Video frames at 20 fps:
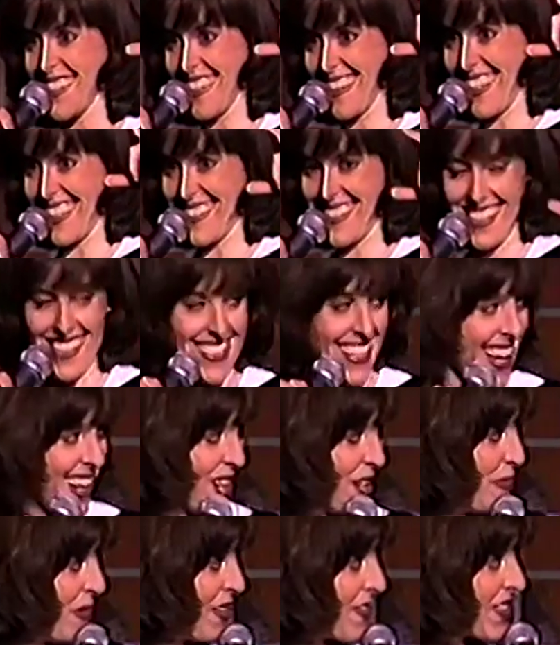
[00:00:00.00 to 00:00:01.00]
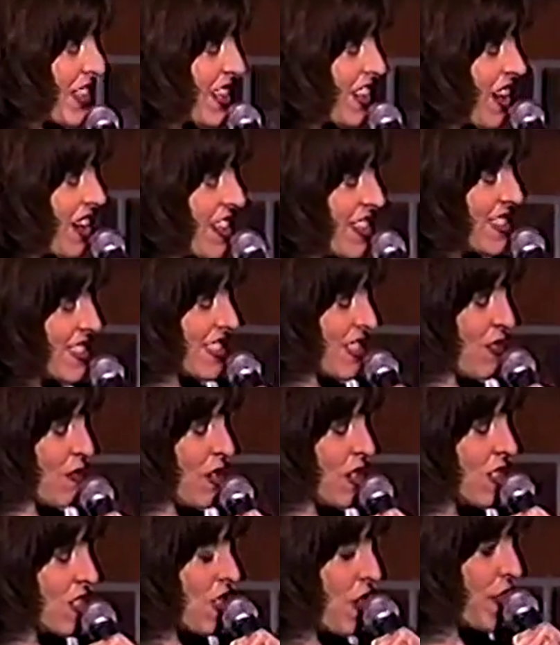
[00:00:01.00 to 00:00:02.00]
unless you take them off the cart as it
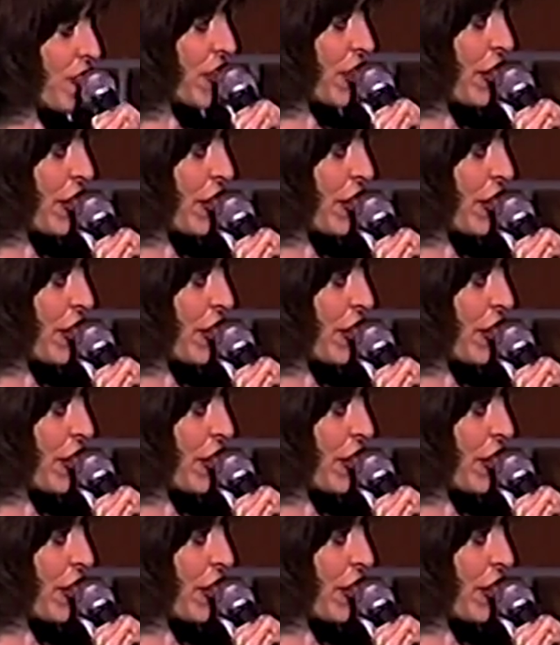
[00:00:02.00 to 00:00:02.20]
rolls over